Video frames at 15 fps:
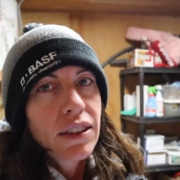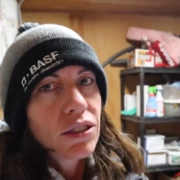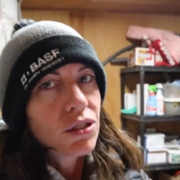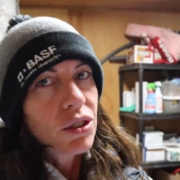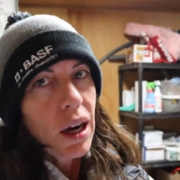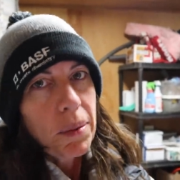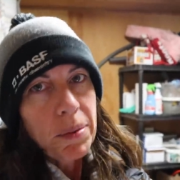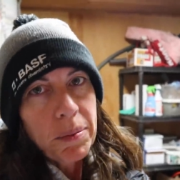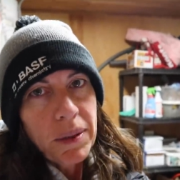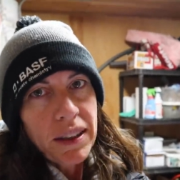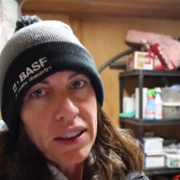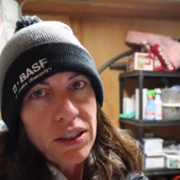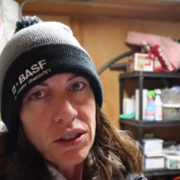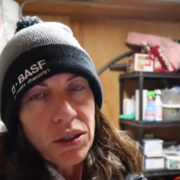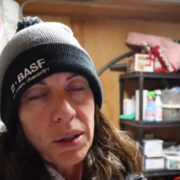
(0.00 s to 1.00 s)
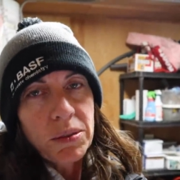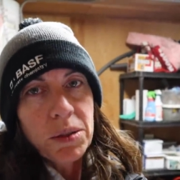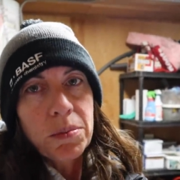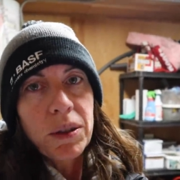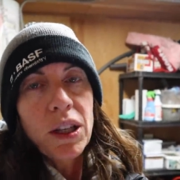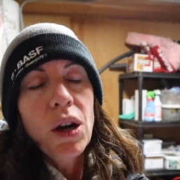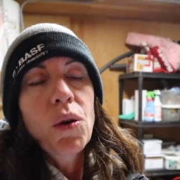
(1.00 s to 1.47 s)
drop them in the
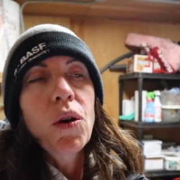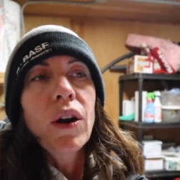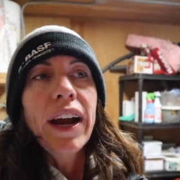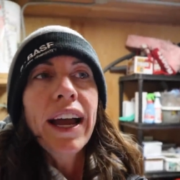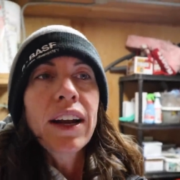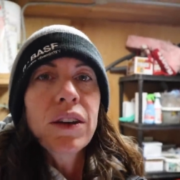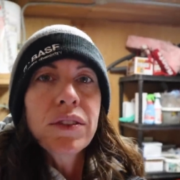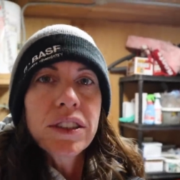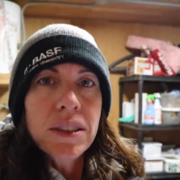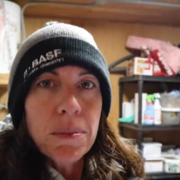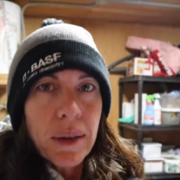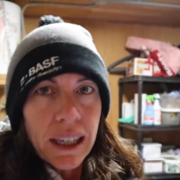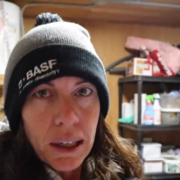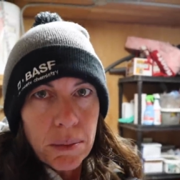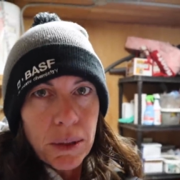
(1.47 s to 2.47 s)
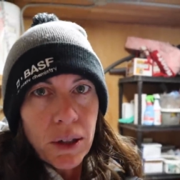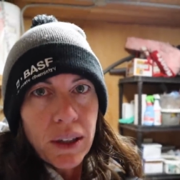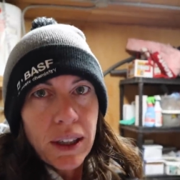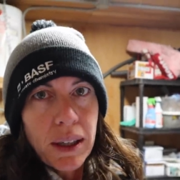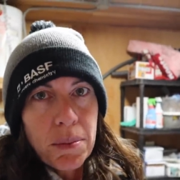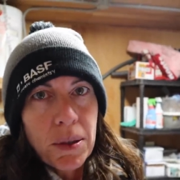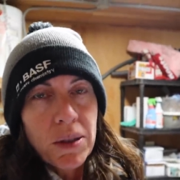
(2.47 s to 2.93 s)
description below, or head over to my
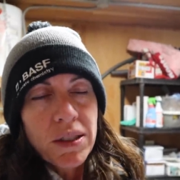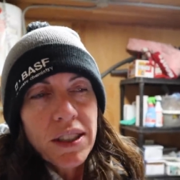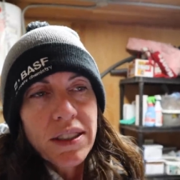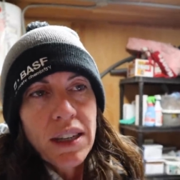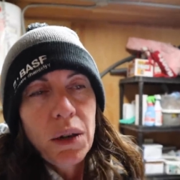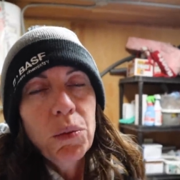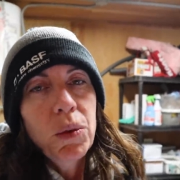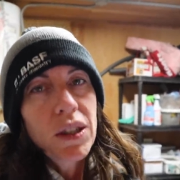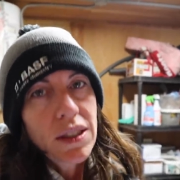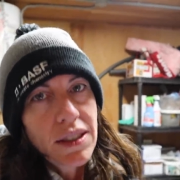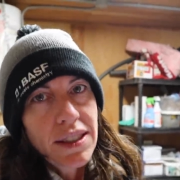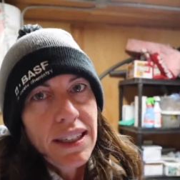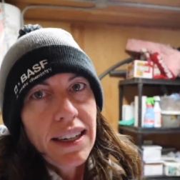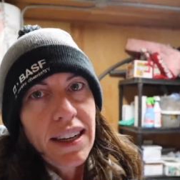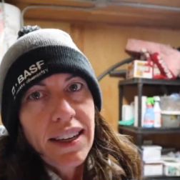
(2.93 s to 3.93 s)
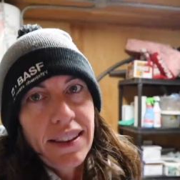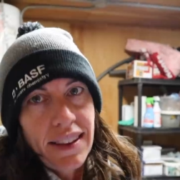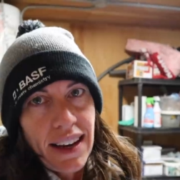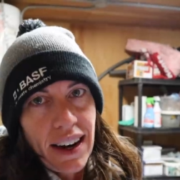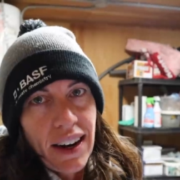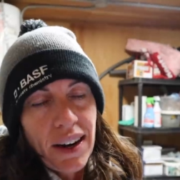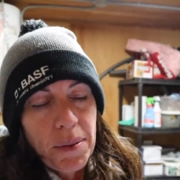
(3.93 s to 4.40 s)
community post, because I will see it
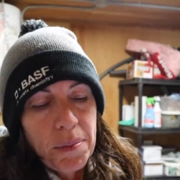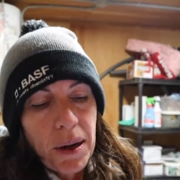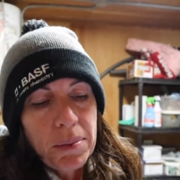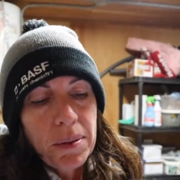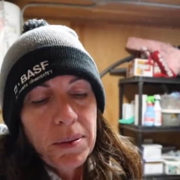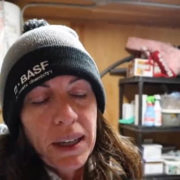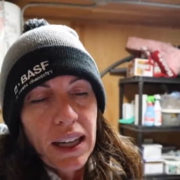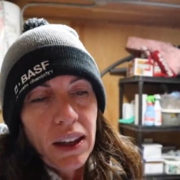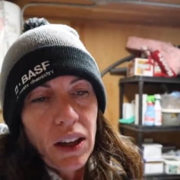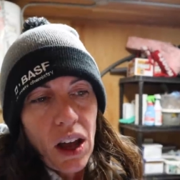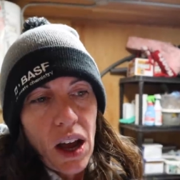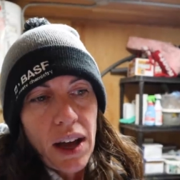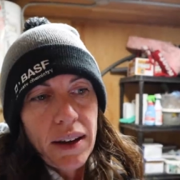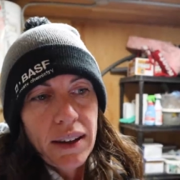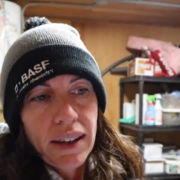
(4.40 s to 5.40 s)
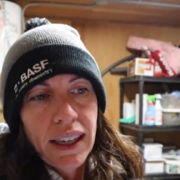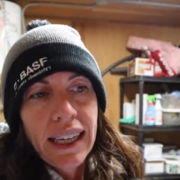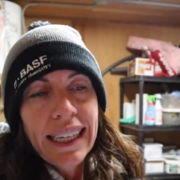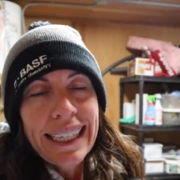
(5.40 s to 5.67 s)
there, probably a lot